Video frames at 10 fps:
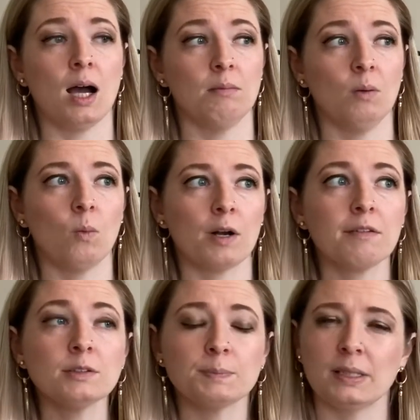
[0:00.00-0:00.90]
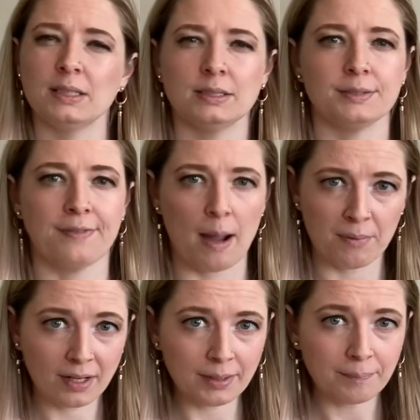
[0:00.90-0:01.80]
One of those big things is
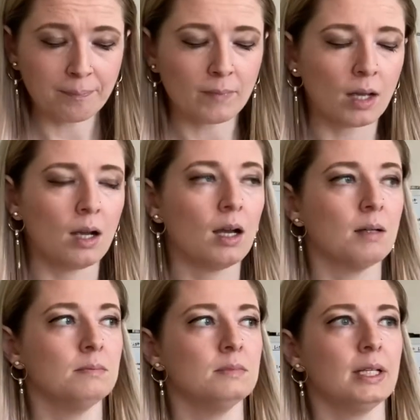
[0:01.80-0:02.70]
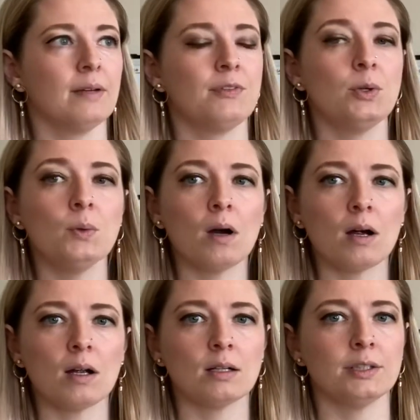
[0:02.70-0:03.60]
fabric. If you
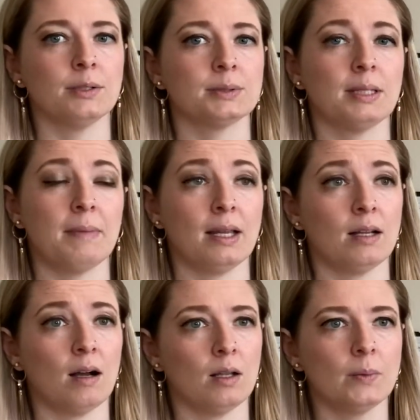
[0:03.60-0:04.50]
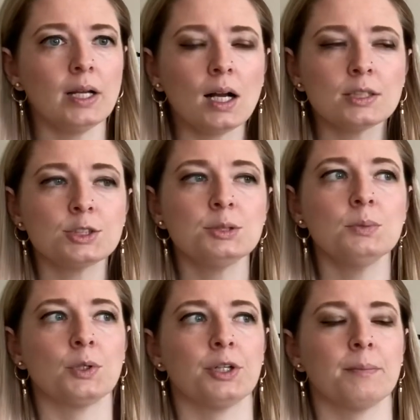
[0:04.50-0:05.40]
are, say making a Halloween costume
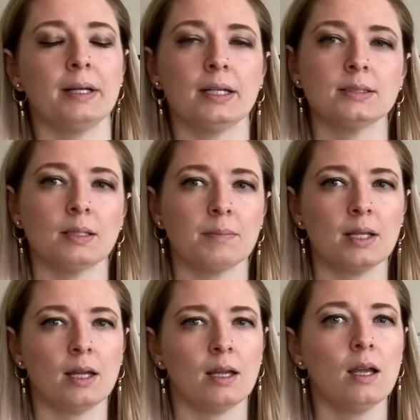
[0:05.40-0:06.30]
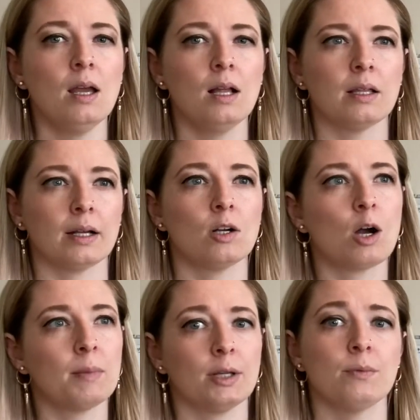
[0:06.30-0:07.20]
or you're making something like a
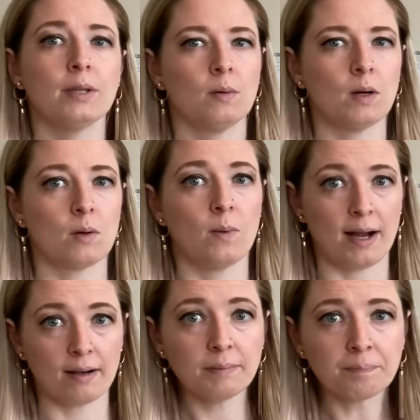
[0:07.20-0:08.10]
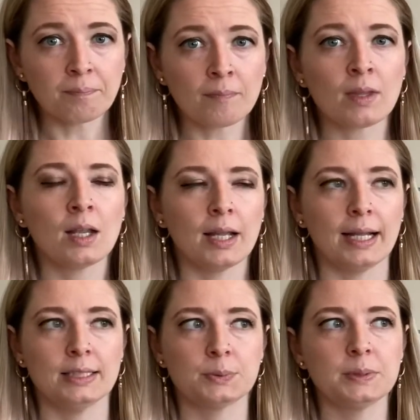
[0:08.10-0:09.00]
garment that you really wanna wear,
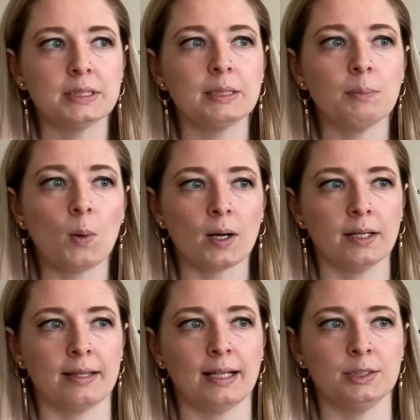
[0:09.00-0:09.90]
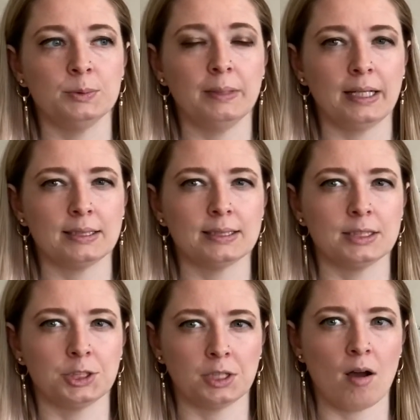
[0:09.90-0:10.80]
it's really important that you make a
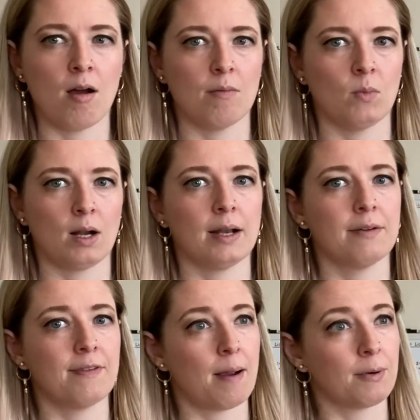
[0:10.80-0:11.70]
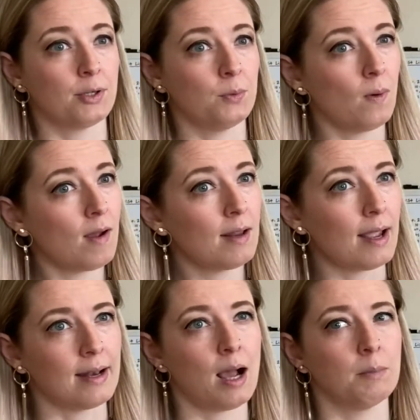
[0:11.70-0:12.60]
decision on what kind of fabric you want
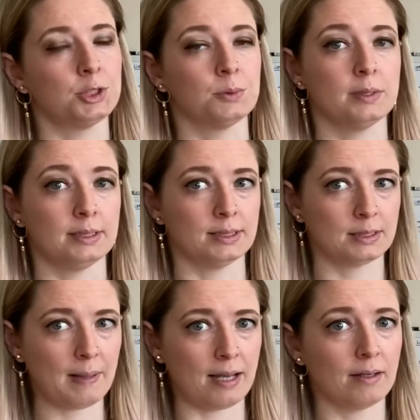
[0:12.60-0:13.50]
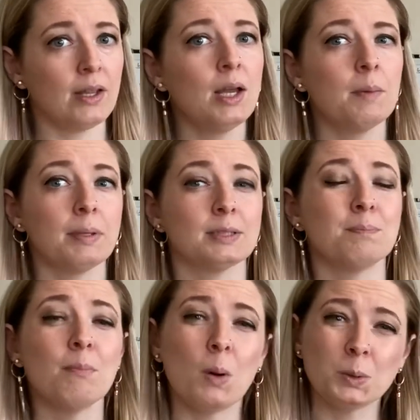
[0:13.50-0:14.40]
and how much you're willing to spend, because
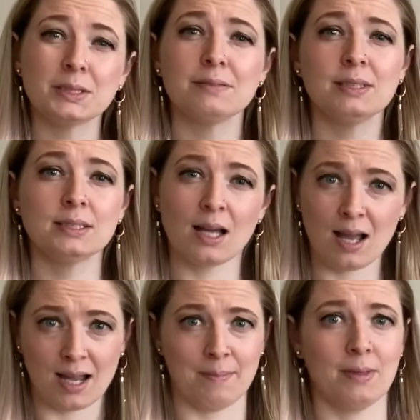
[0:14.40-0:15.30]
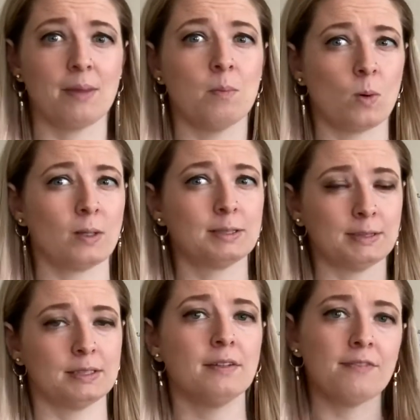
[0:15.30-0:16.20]
most of the time, the more
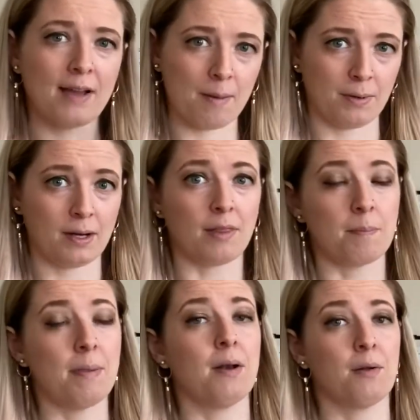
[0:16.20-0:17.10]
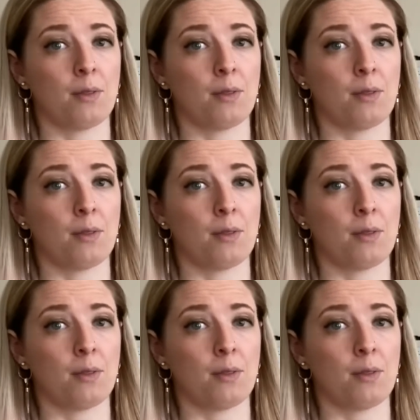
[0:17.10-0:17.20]
expensive the fabric, the better the